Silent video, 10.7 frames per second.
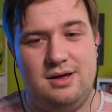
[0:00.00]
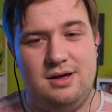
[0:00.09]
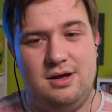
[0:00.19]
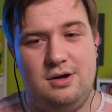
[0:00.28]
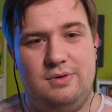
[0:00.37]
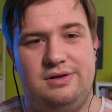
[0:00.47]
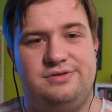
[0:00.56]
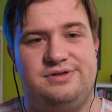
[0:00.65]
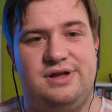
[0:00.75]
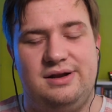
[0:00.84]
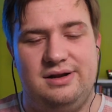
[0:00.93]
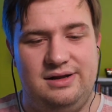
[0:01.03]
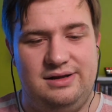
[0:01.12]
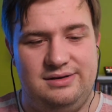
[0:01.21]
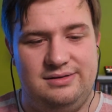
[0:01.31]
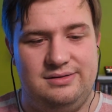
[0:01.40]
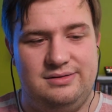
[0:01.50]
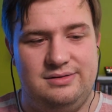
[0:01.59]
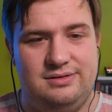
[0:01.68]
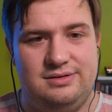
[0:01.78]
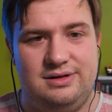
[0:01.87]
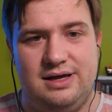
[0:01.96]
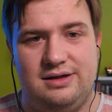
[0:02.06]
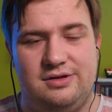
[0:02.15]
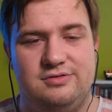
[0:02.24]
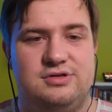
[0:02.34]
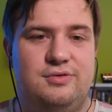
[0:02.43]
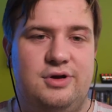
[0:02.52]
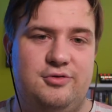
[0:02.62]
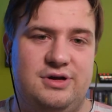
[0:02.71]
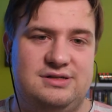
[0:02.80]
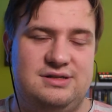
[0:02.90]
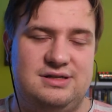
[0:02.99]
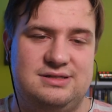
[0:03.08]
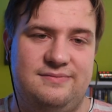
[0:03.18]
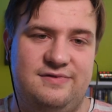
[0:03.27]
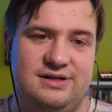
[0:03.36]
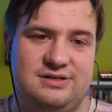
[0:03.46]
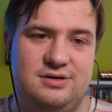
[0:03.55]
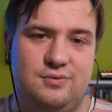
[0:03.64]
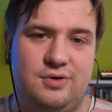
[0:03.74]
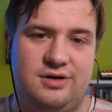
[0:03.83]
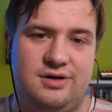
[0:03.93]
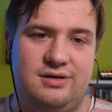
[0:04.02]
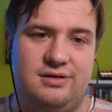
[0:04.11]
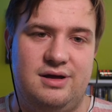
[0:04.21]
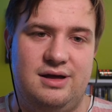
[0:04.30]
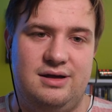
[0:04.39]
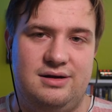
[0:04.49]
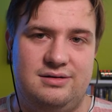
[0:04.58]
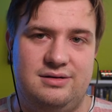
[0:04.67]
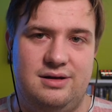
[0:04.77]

When you suddenly get user requests that something is not working, and